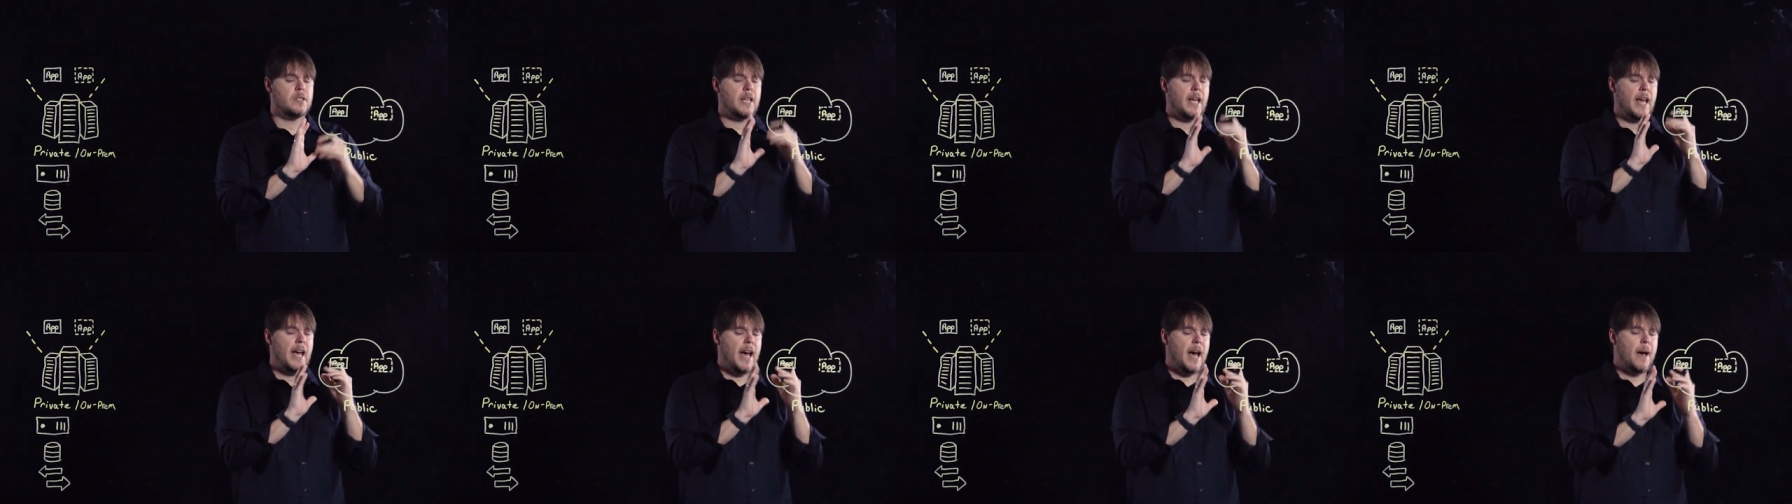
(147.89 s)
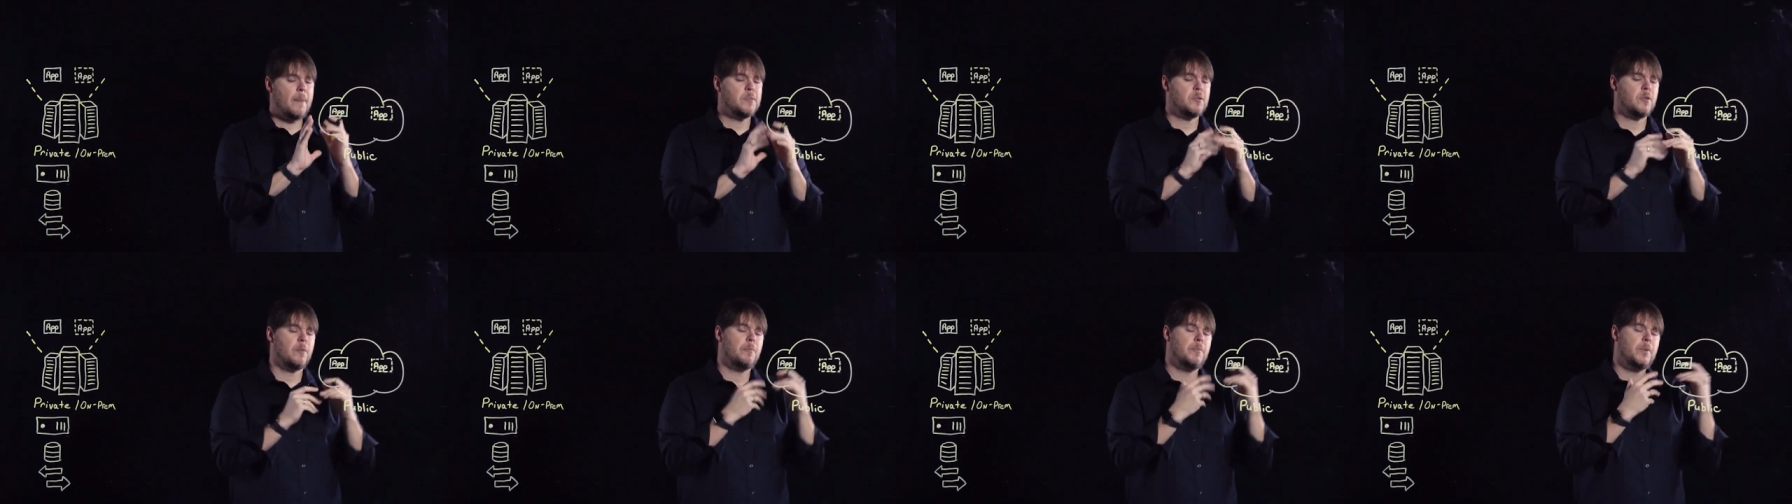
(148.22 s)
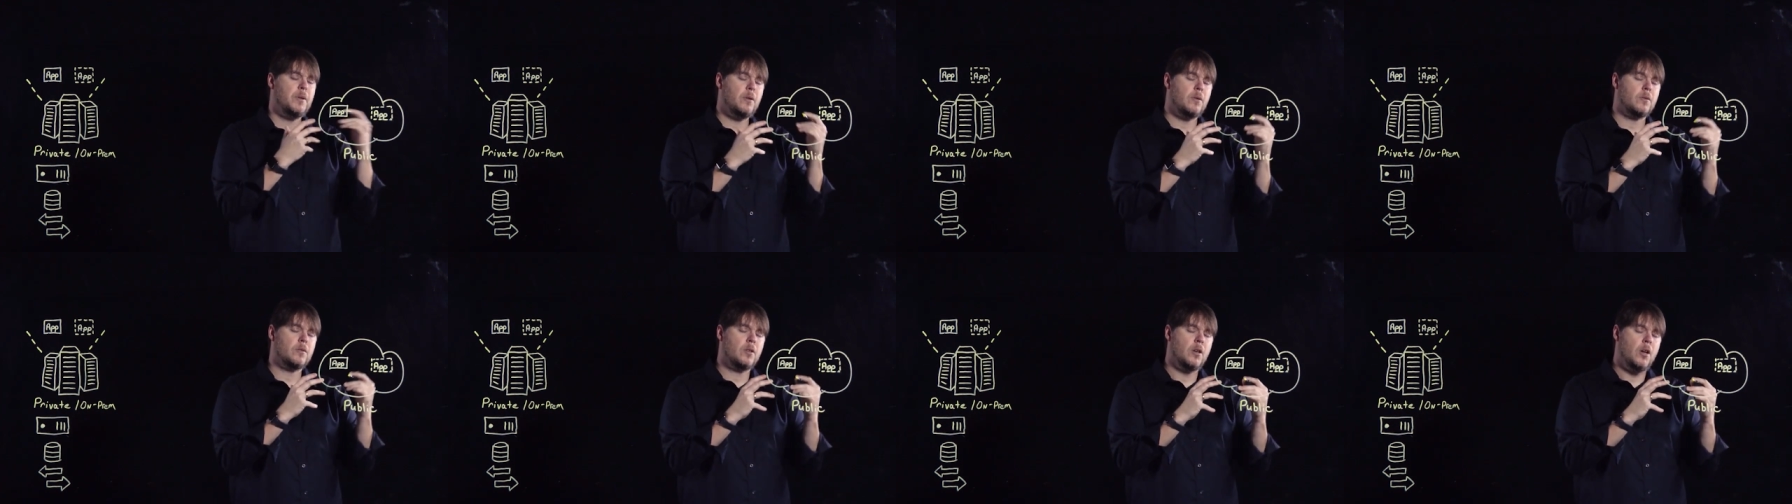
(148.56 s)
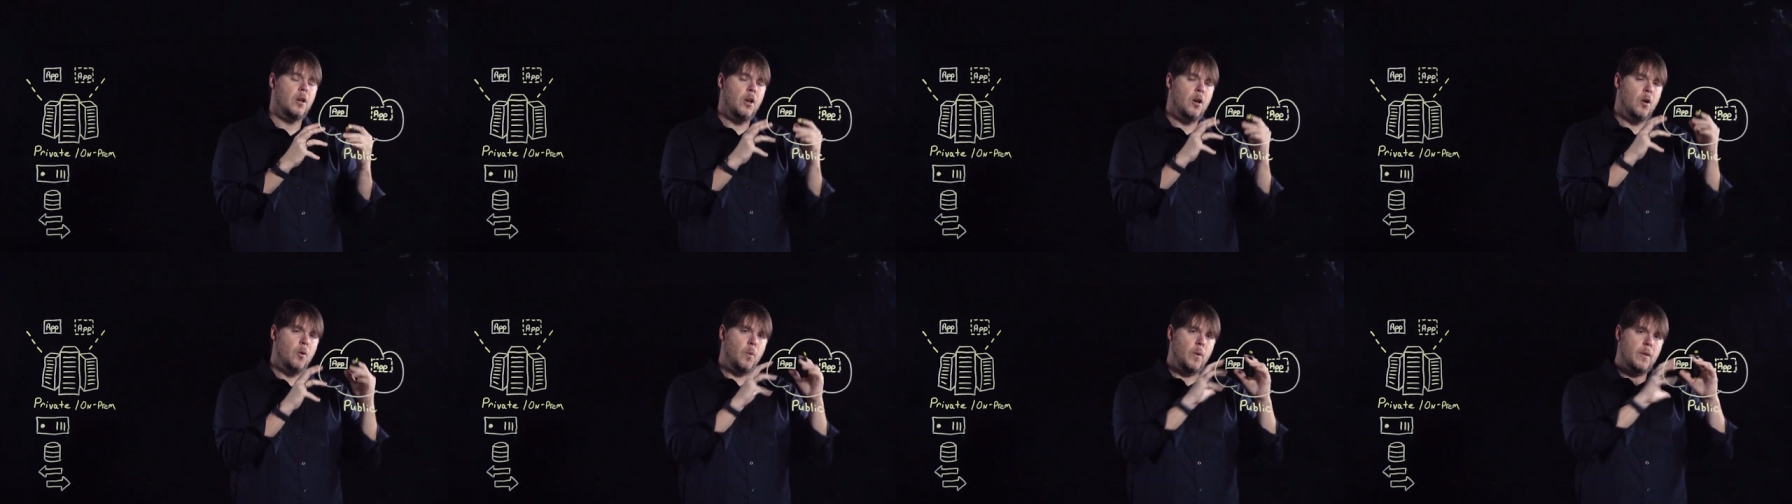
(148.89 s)
The apps are built
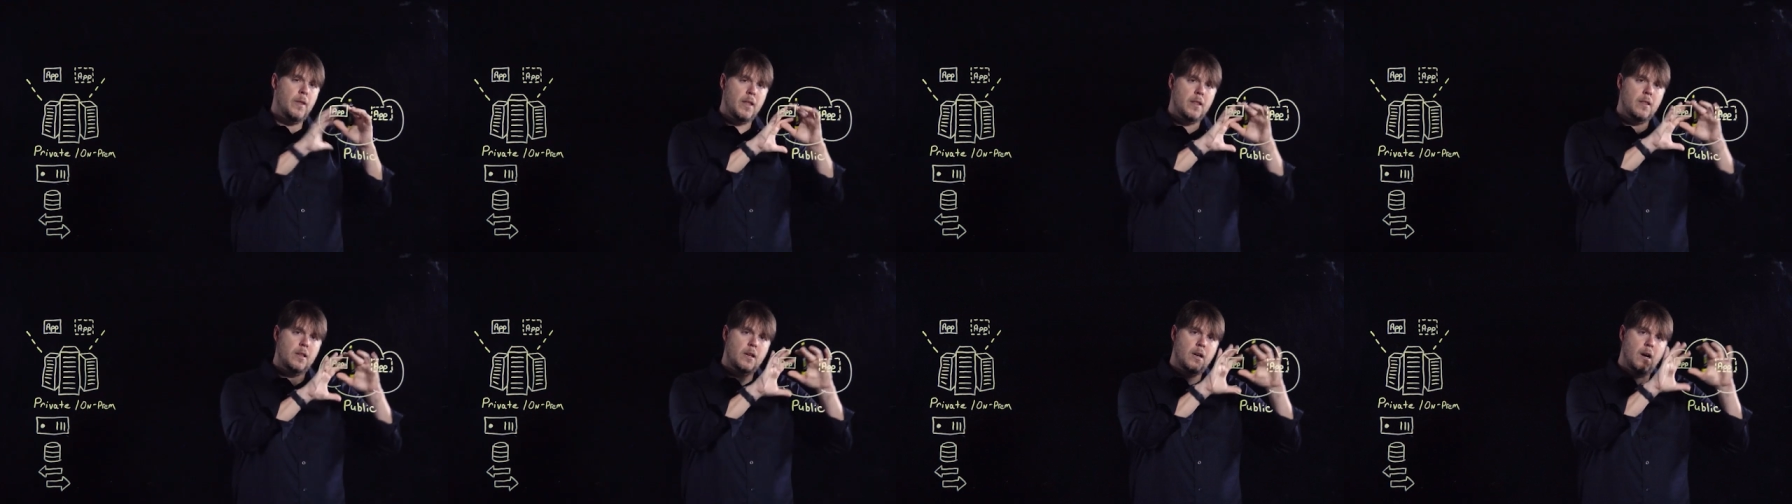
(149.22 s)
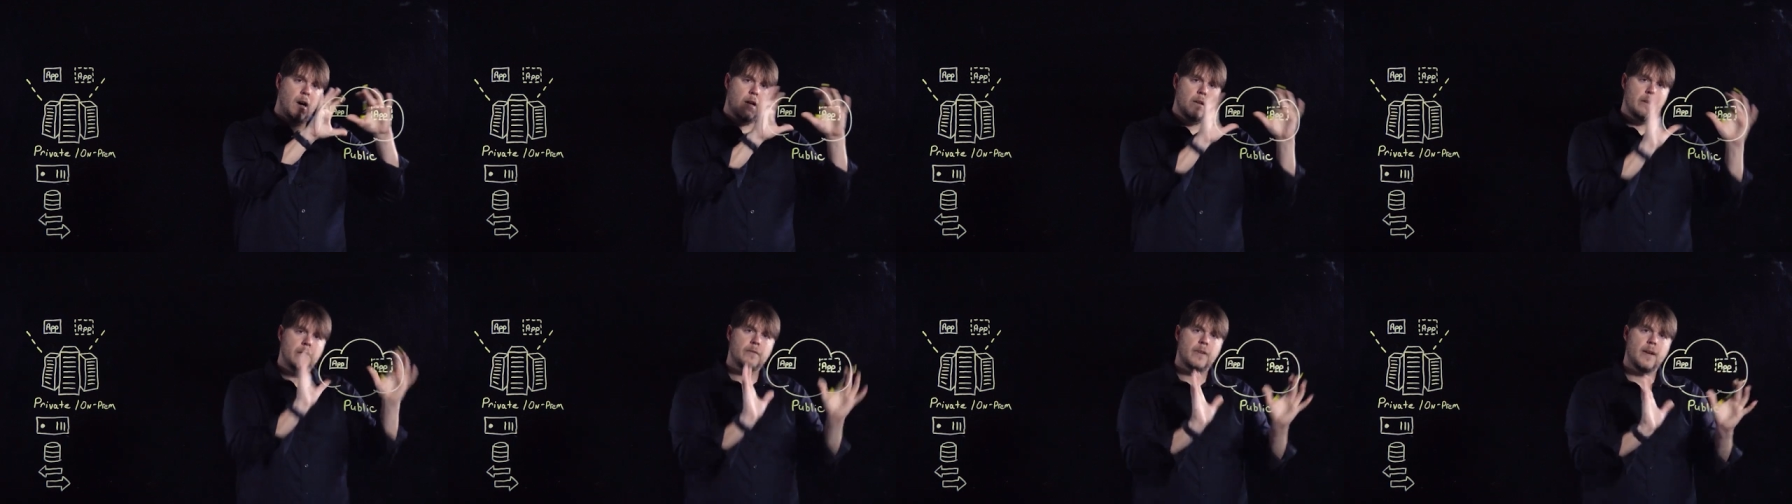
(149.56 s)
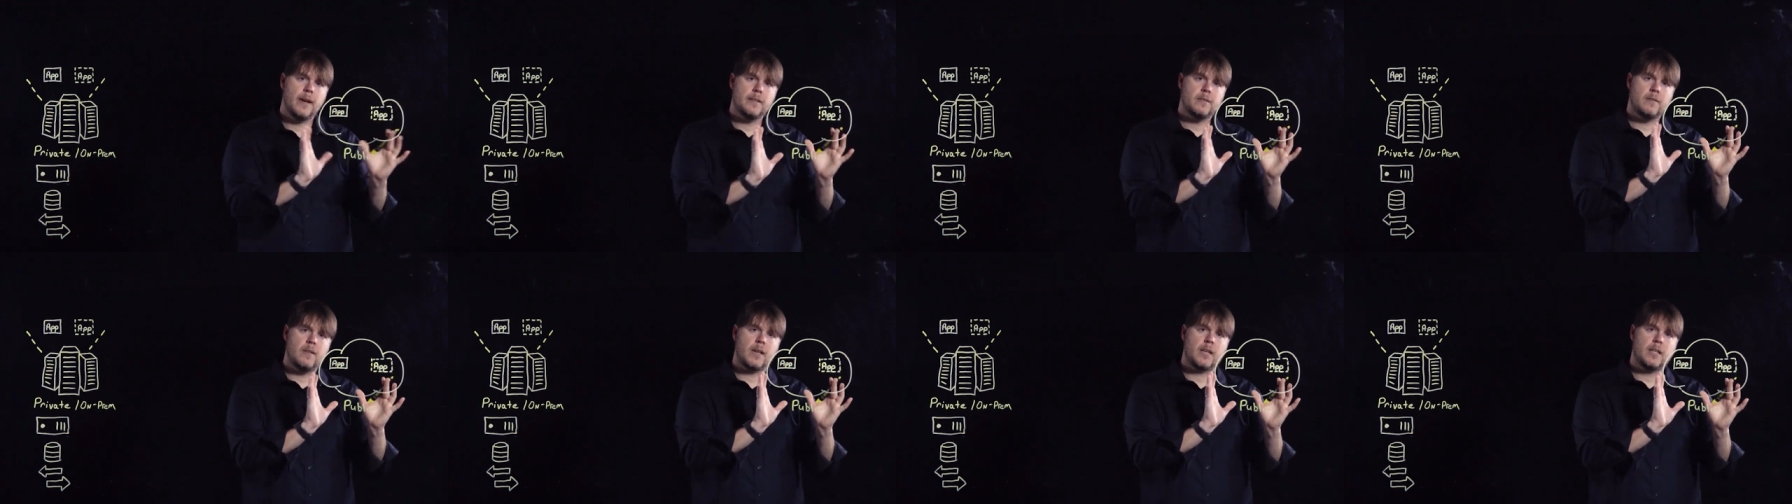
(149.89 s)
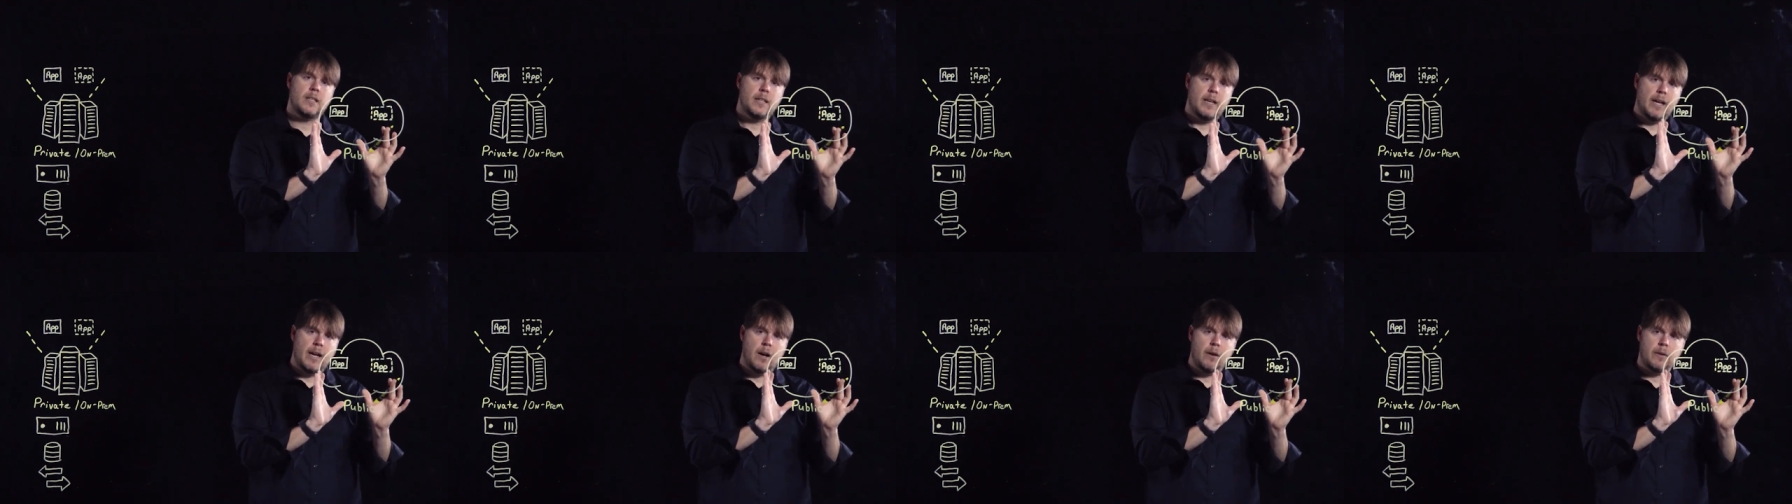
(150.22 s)
within the confines of the
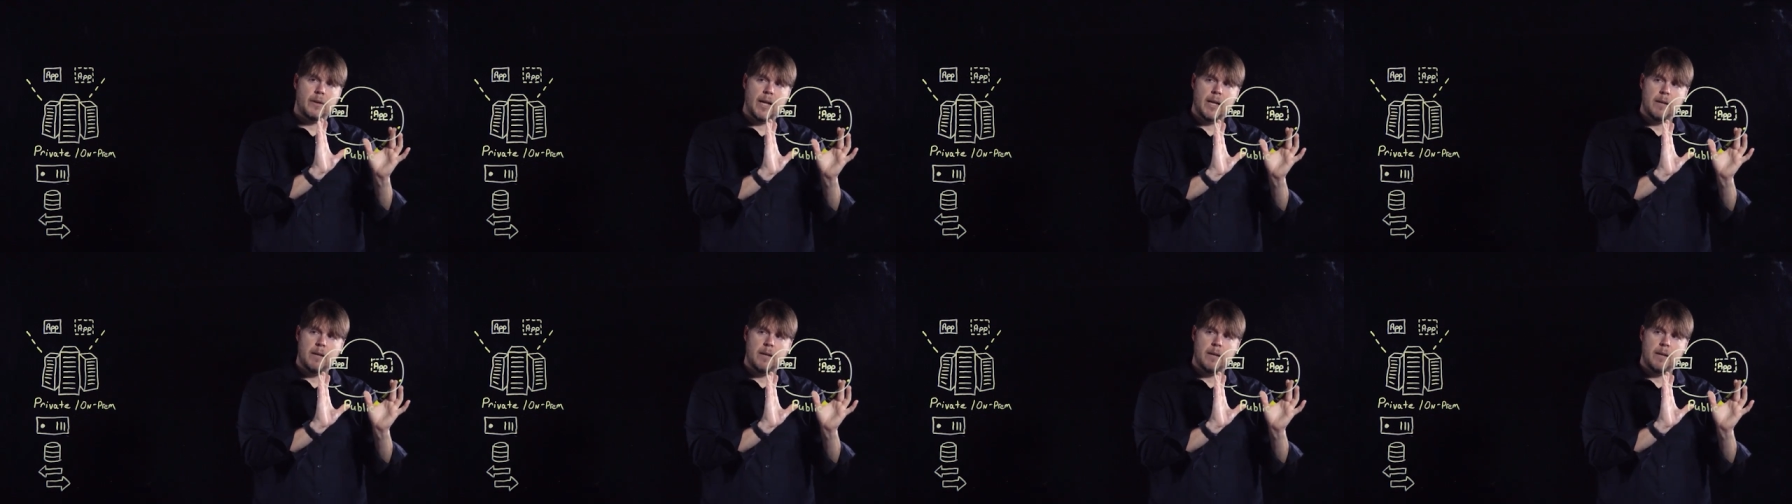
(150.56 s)
cloud